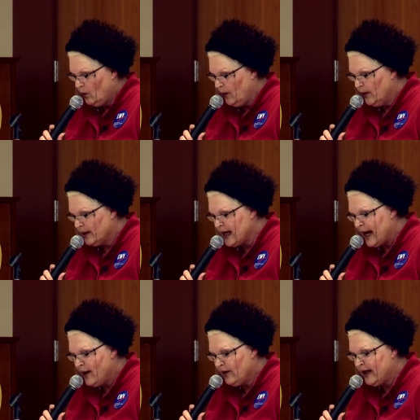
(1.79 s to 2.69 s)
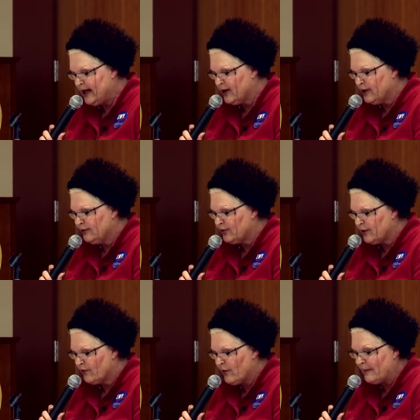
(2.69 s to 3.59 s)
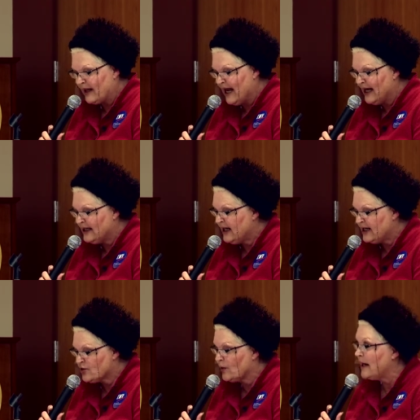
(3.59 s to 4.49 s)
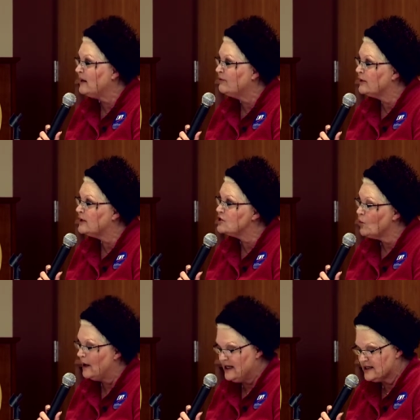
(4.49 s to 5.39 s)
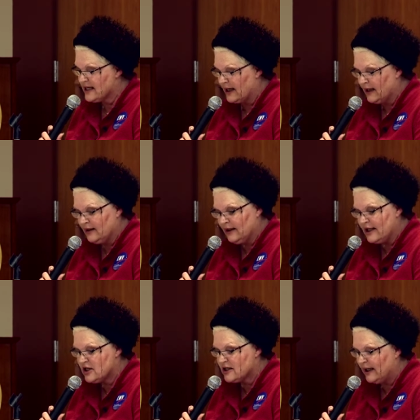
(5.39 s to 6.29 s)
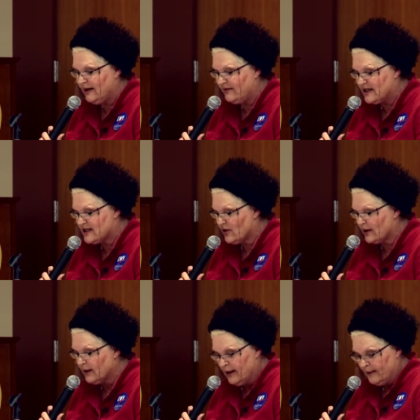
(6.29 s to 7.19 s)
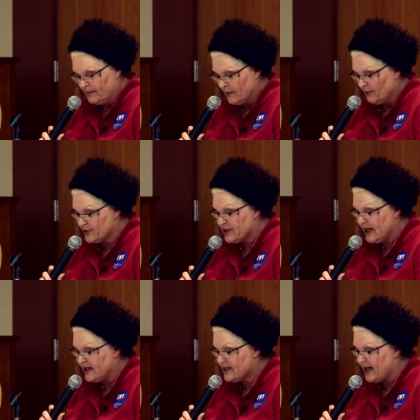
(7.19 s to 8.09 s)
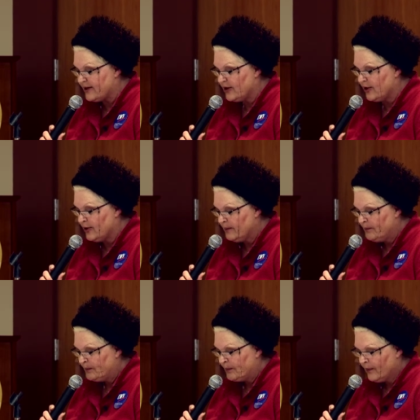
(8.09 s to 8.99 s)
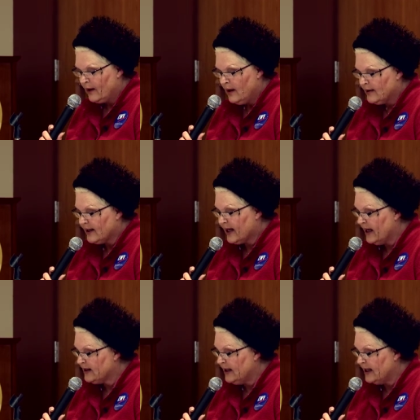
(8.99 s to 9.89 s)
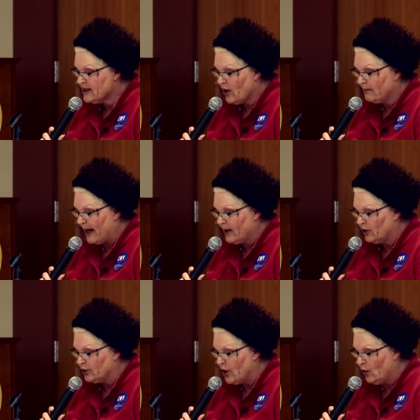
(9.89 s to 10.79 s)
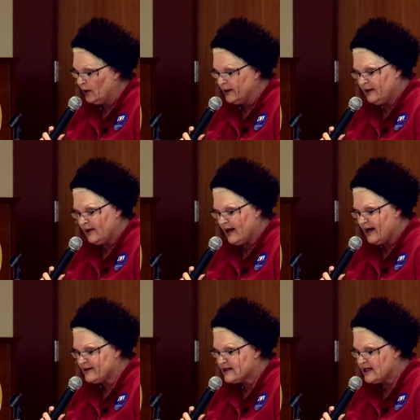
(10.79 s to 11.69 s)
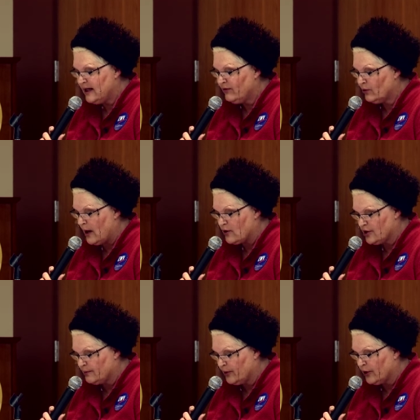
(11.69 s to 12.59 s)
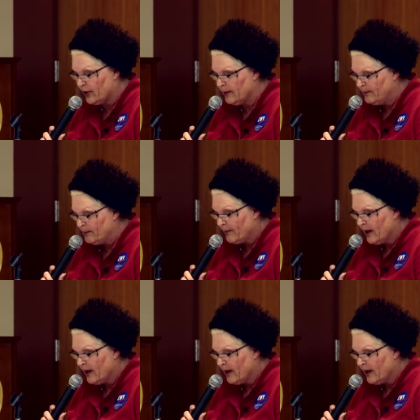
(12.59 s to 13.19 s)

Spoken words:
We will now hear from the candidates running for the 22nd Legislative District for State Senator. The candidates are Michael Noland and Steve Rauschenberger.